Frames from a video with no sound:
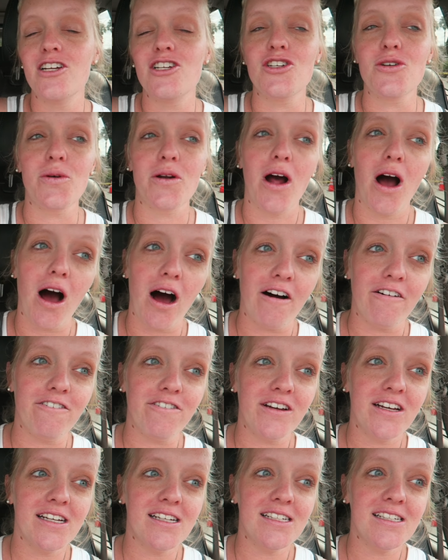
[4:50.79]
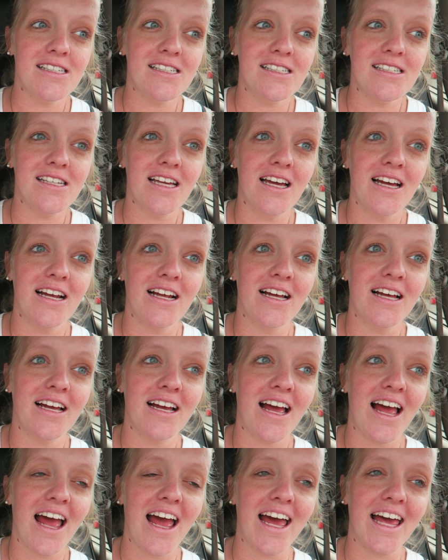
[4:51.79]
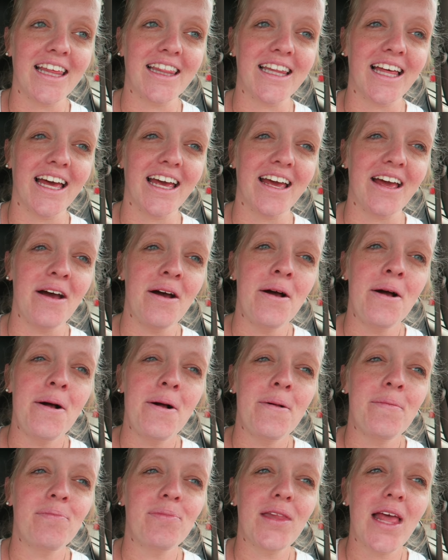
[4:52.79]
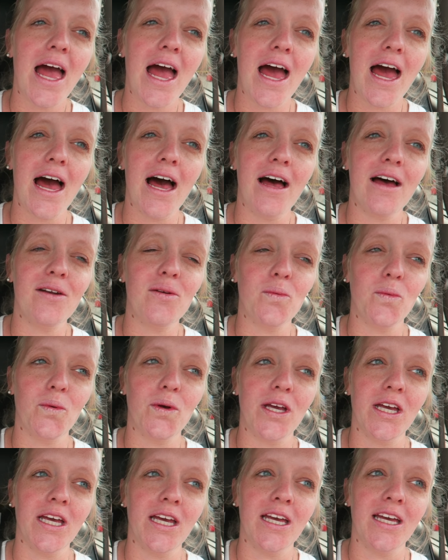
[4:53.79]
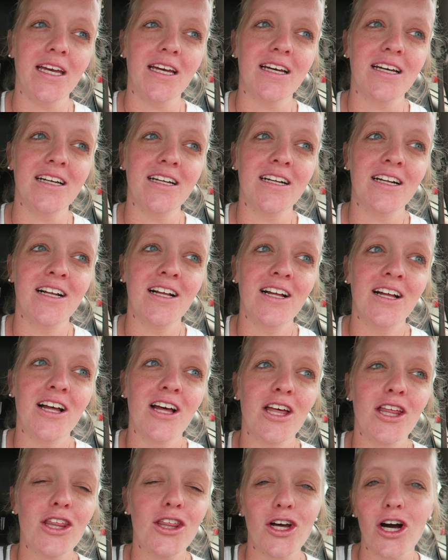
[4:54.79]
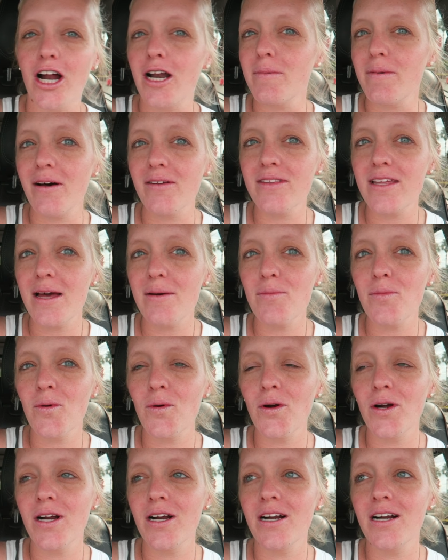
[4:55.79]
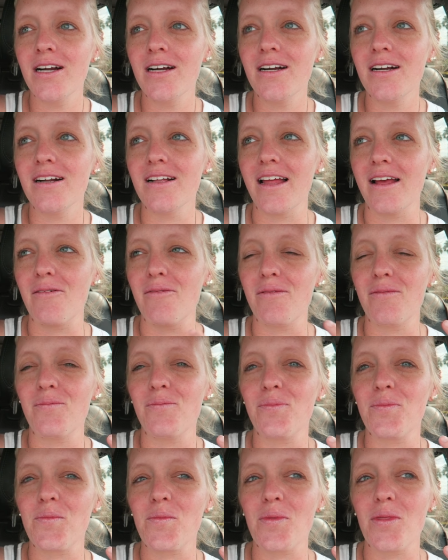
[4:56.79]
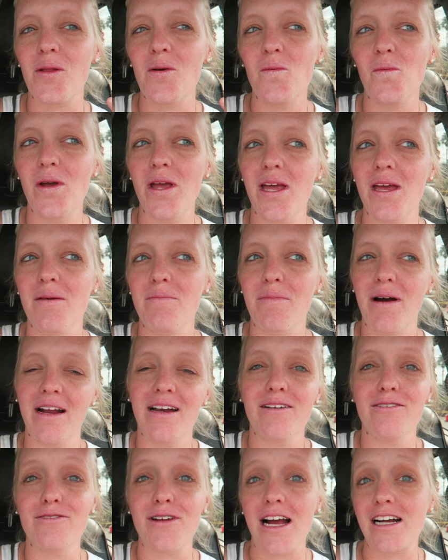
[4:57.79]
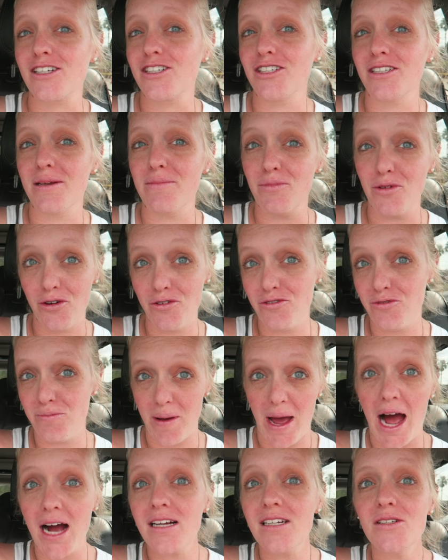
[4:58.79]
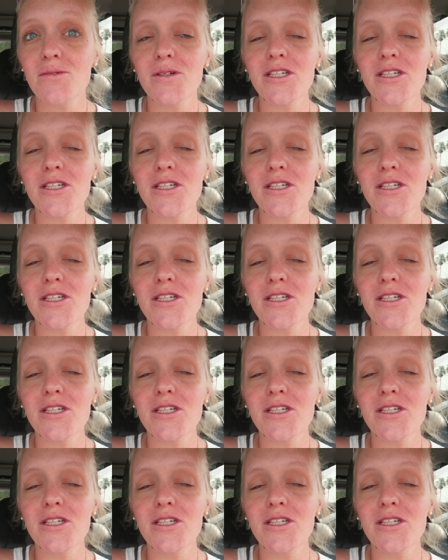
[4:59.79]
to an office, and like had we thought about that more, like we might have actually moved back to